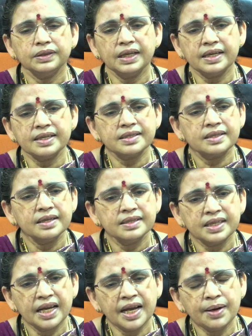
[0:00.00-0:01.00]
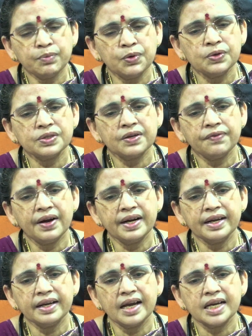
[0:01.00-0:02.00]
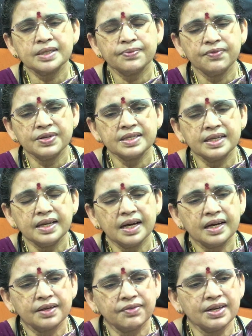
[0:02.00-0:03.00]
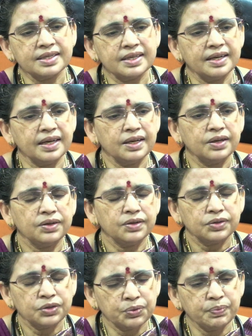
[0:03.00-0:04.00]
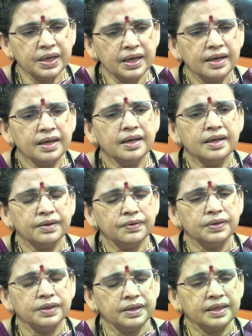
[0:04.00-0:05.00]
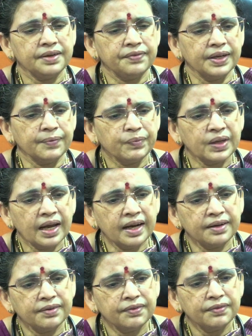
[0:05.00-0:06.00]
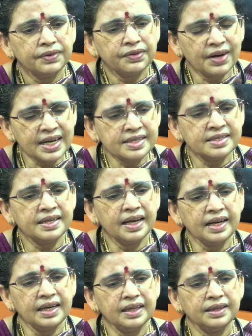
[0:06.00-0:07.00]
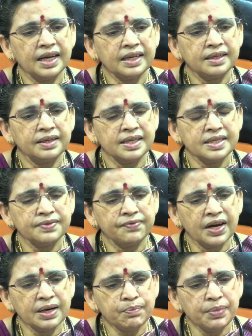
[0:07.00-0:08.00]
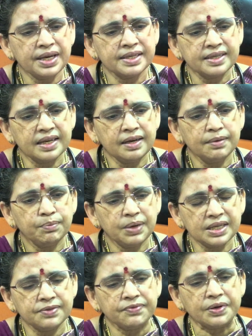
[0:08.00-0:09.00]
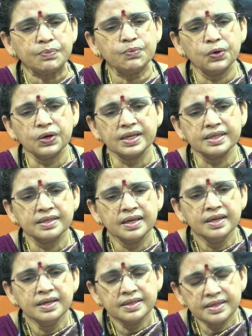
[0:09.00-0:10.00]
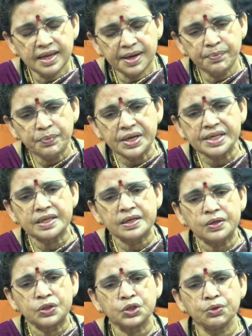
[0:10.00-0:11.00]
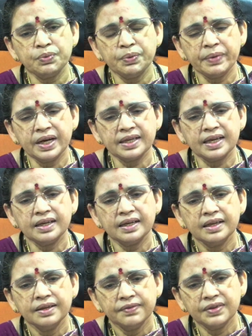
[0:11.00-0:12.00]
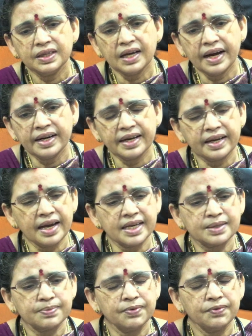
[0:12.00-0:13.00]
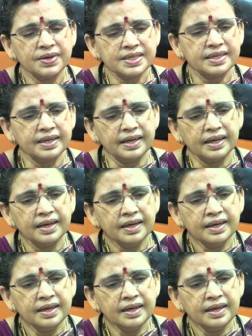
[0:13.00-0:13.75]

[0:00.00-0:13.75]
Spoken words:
that is same dose of Ida gas once a day or twice a day should be given. And twice daily, that is 1 basal plus 1 bolus. Same basal dose should be maintained with the Ida gas once a day.